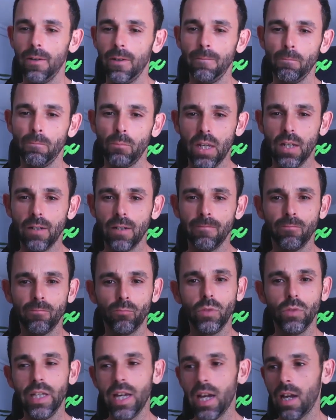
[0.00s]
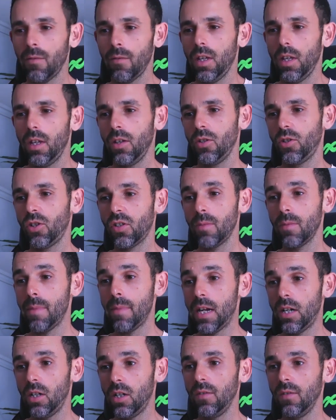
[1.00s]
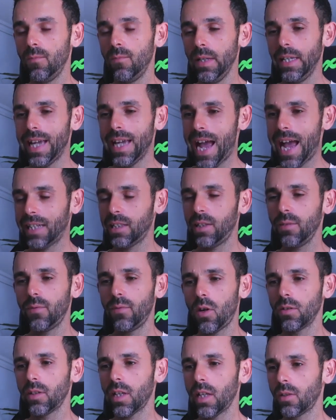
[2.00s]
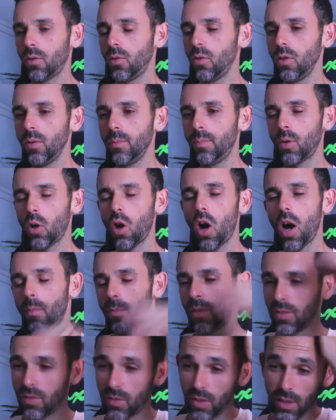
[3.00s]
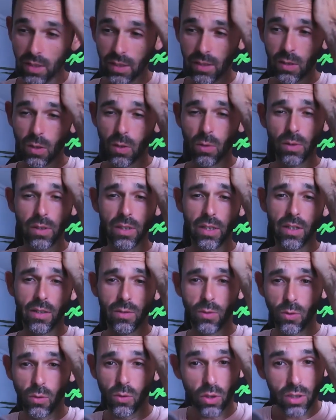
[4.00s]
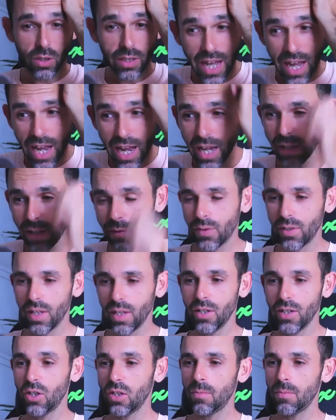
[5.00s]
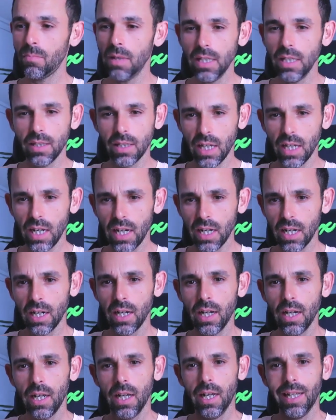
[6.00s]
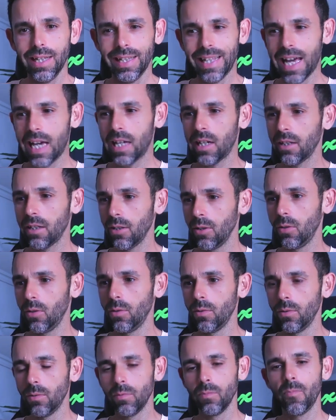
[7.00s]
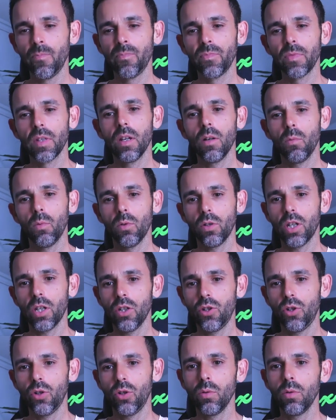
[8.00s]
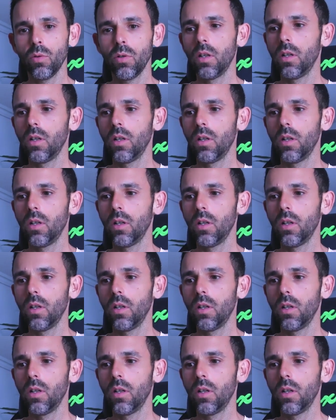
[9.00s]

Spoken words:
then yeah, it's just a matter of being active on that group, commenting, going into their lives, and just being there. That alone will get you